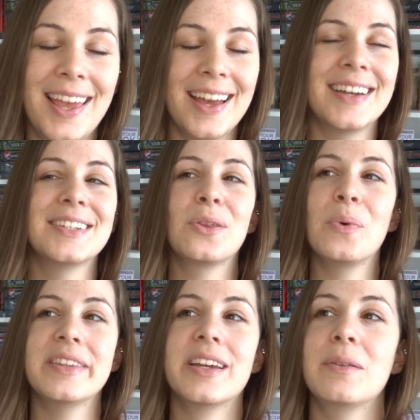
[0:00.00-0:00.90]
And the
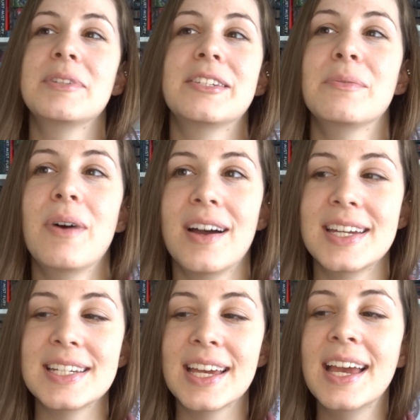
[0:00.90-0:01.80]
one that comes to
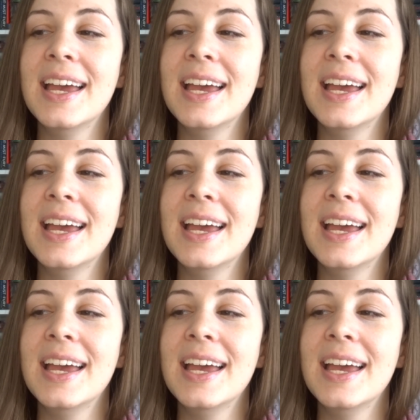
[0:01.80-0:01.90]
mind